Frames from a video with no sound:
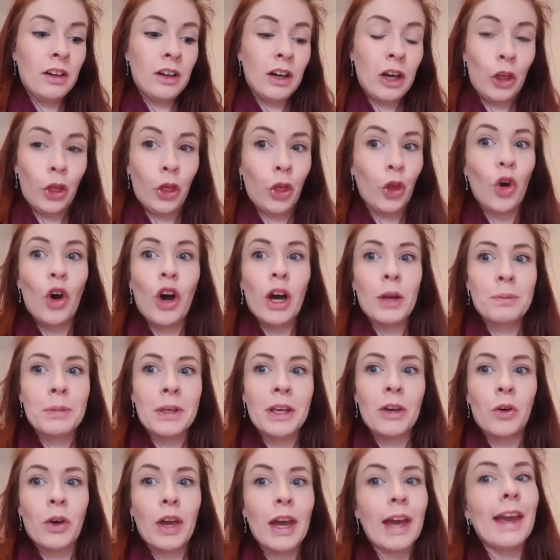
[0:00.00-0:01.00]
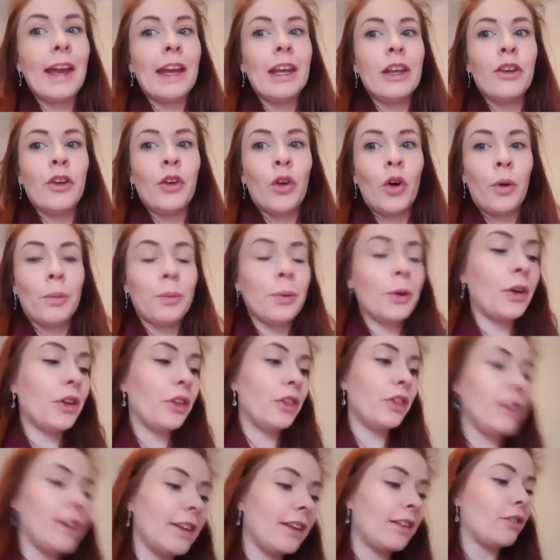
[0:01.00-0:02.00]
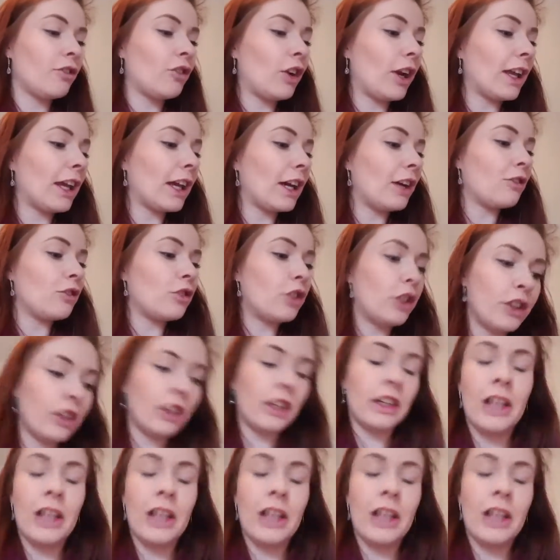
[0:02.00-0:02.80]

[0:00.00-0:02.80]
I thought I'd be okay not putting the rain cover on,